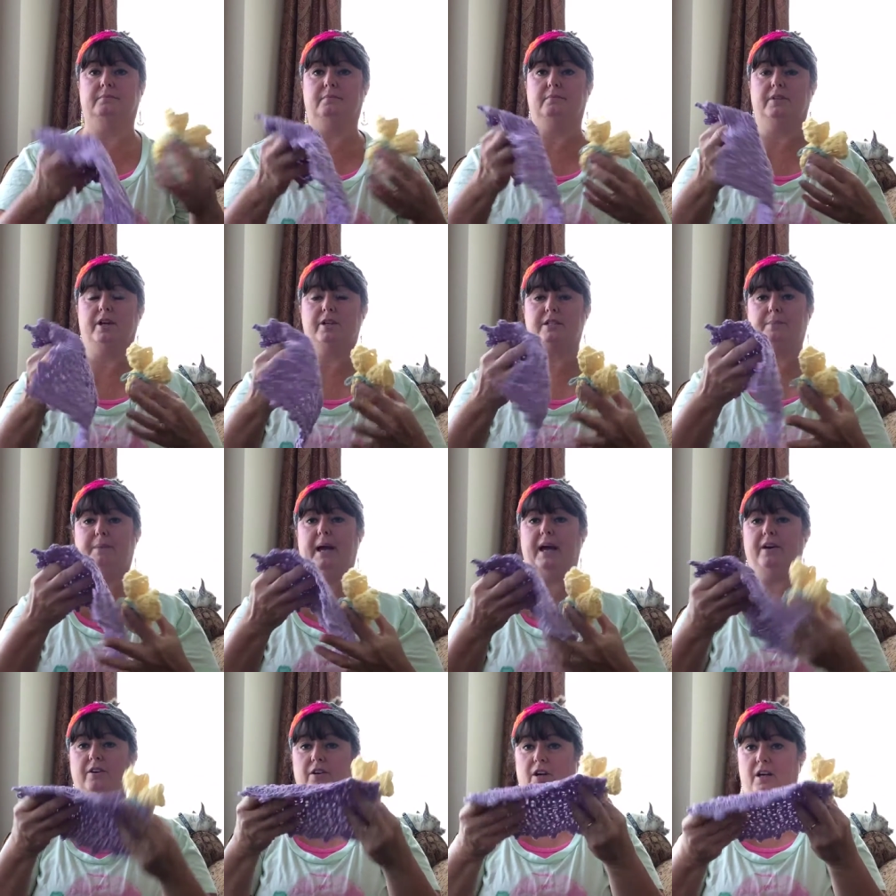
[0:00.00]
there is a
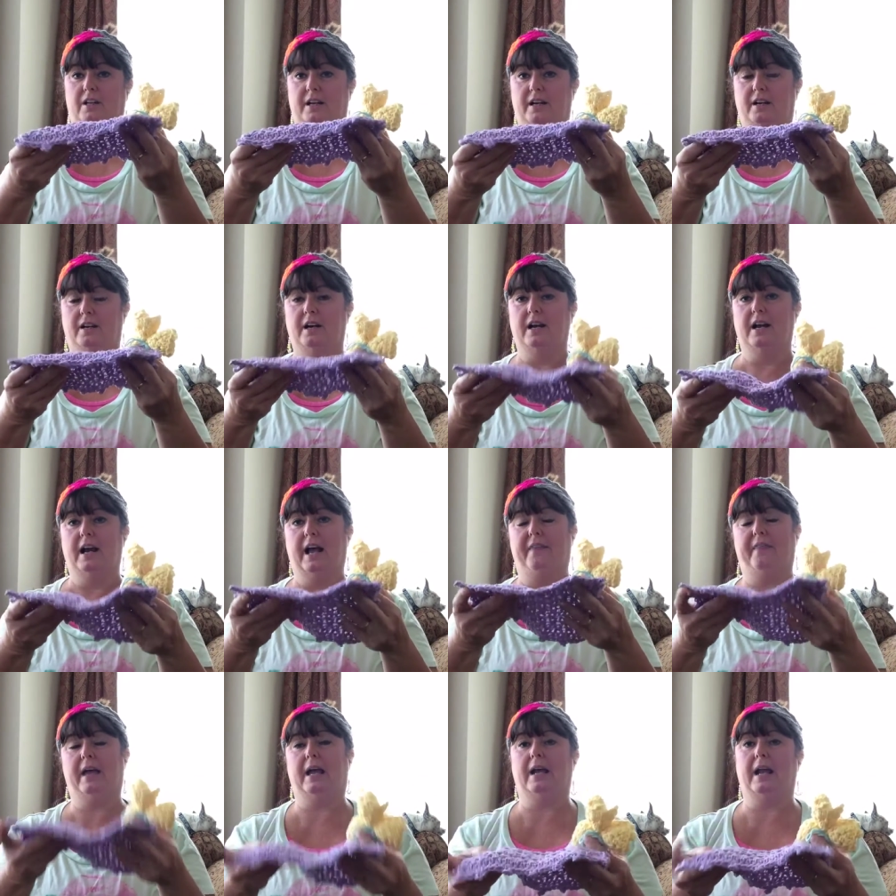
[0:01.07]
pattern on there.
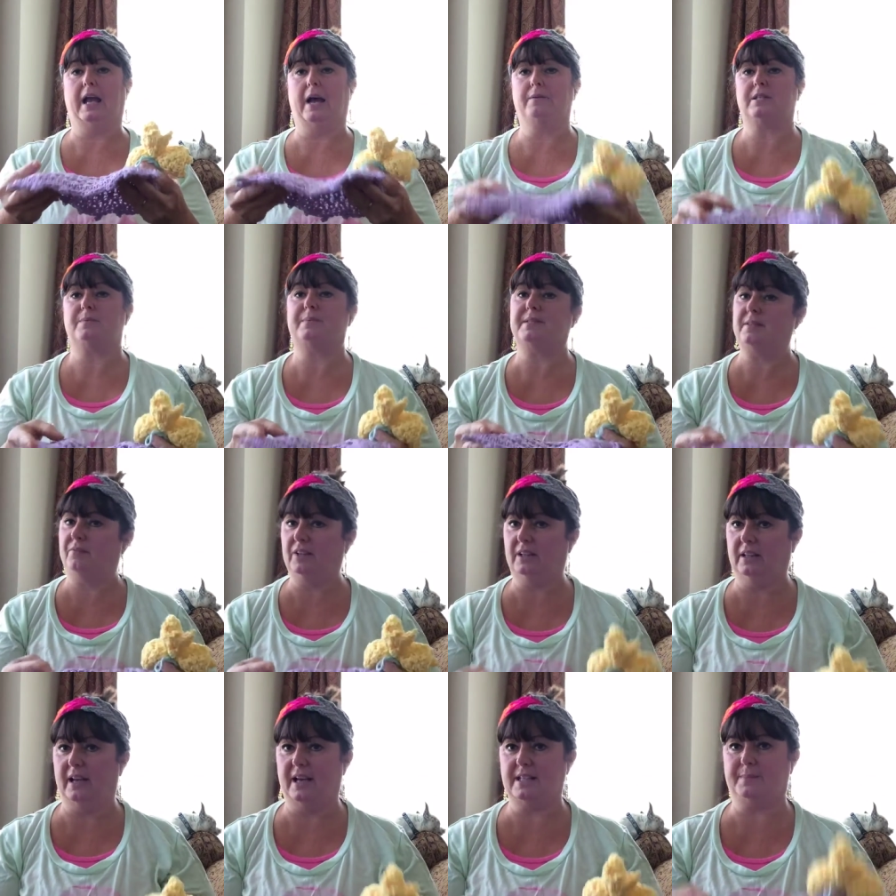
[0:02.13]
And, they, and I was
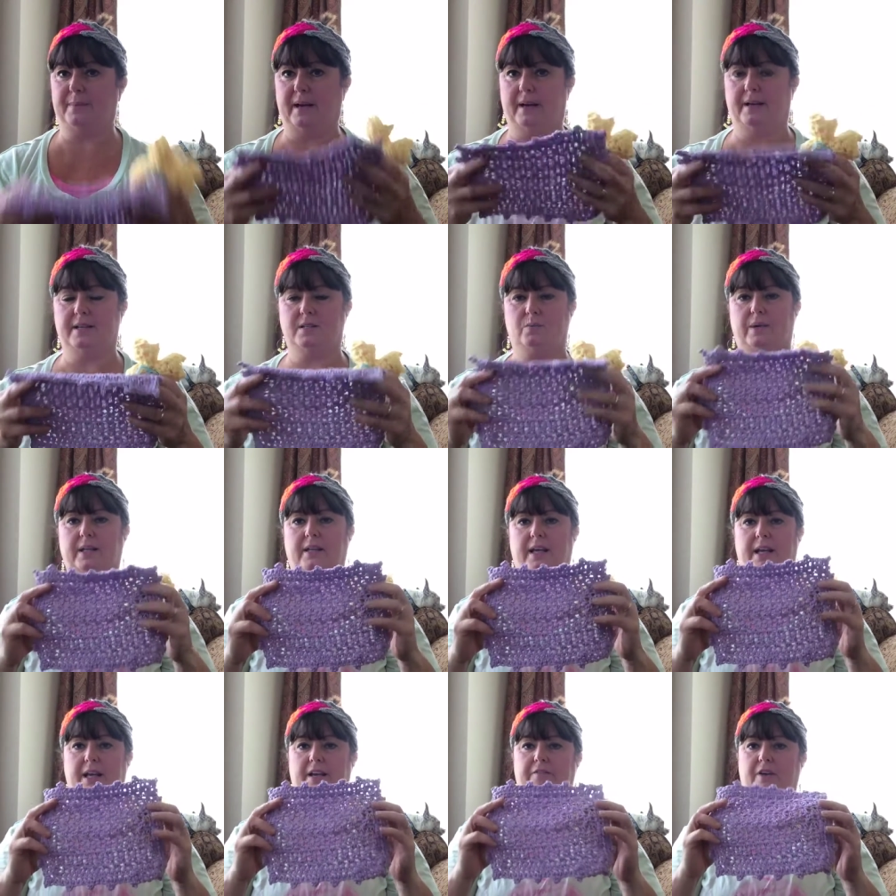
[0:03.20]
specifically asked by a sweet
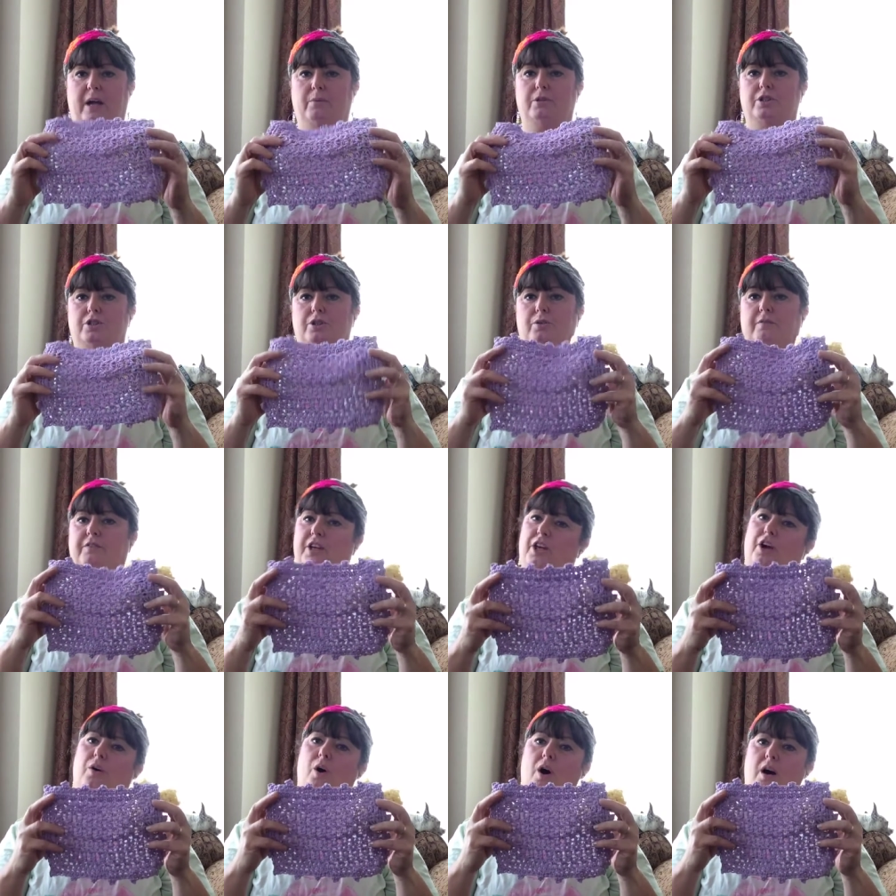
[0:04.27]
lady if I would do a
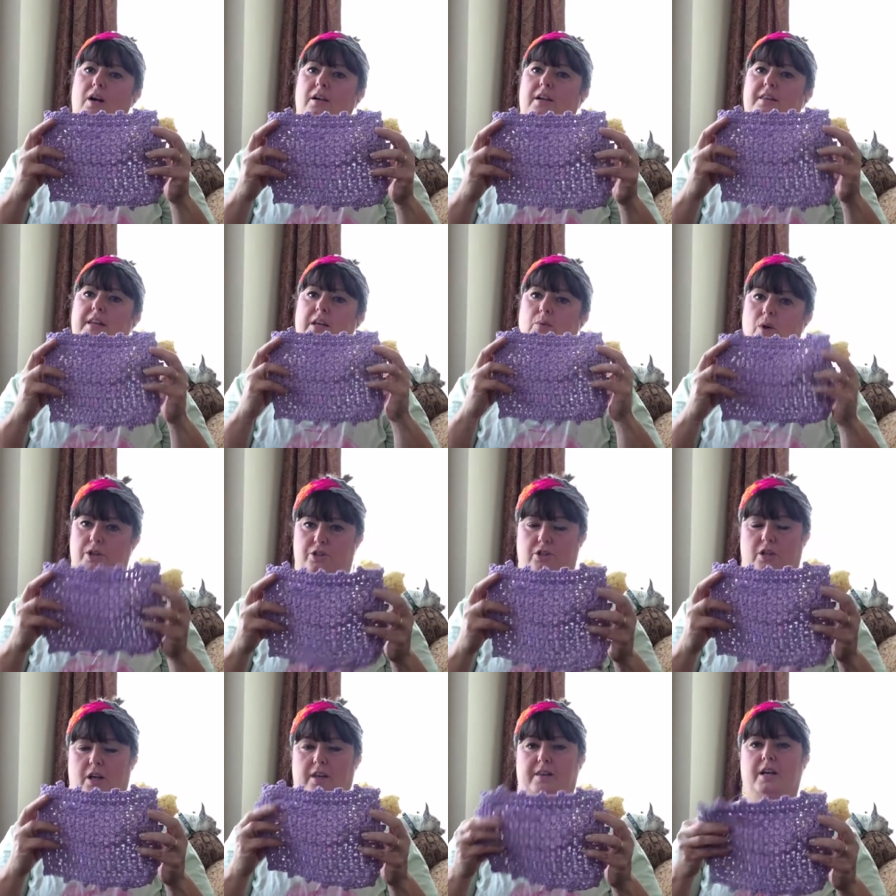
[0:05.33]
video on the
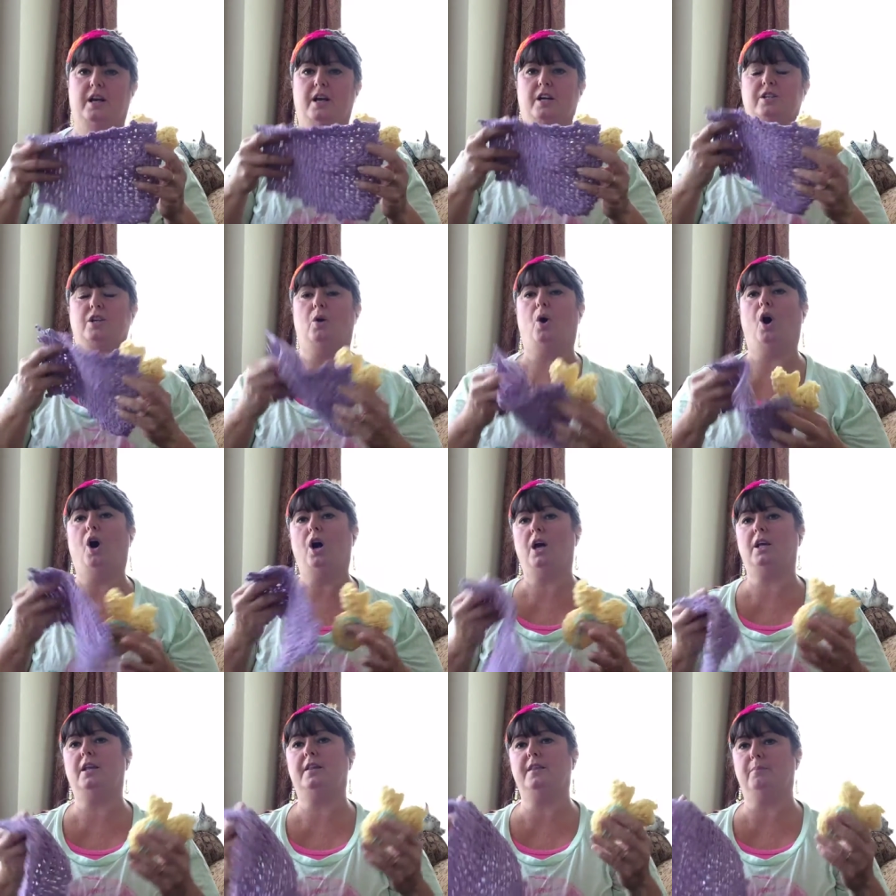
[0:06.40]
washcloth. So
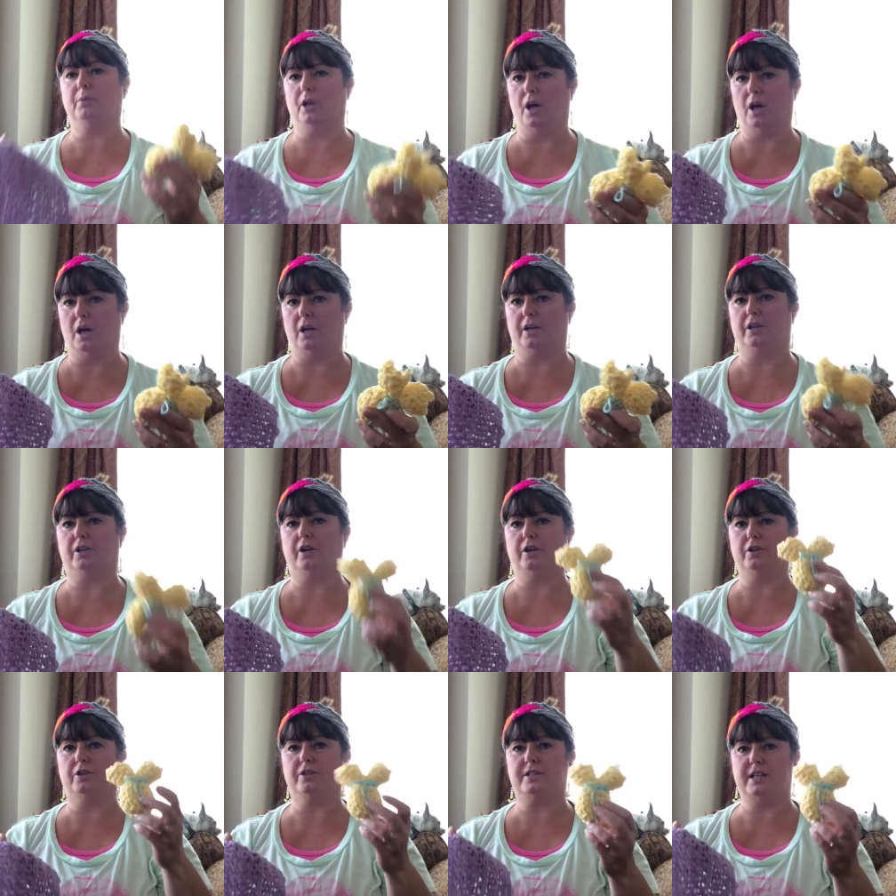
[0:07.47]
on the blog, you're,
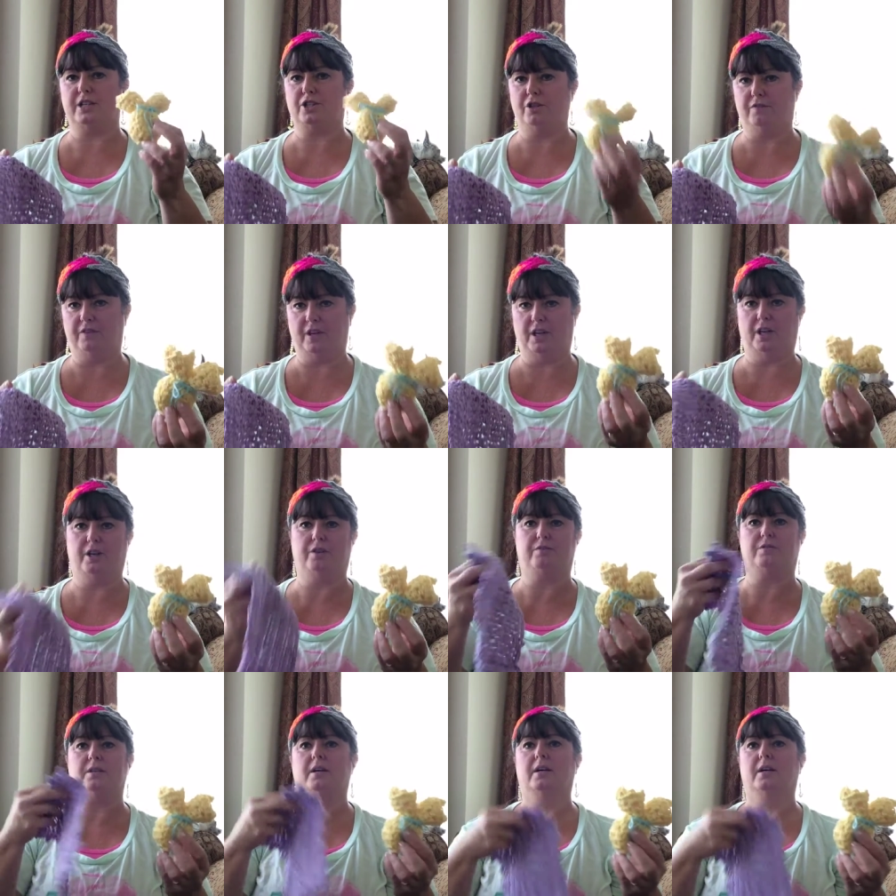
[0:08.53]
you'll see two videos.